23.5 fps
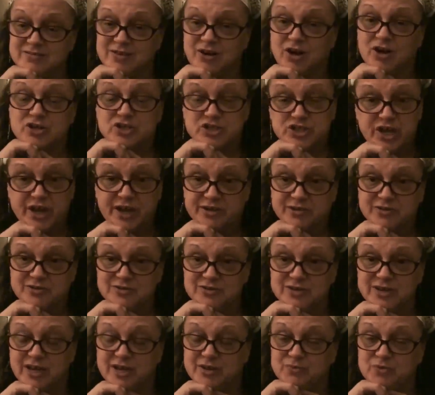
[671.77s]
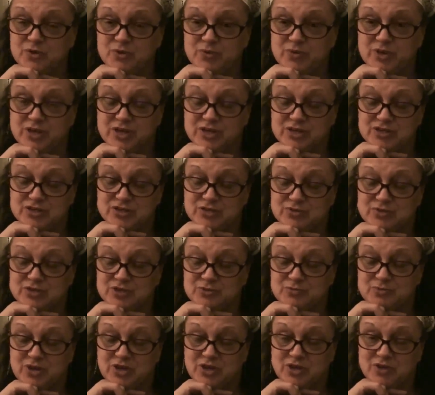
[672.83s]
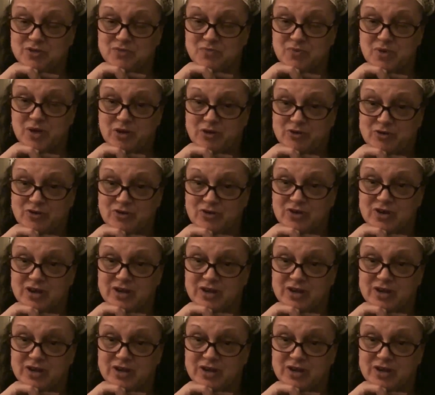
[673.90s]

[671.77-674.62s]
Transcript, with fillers: our channel and what we can do to make it better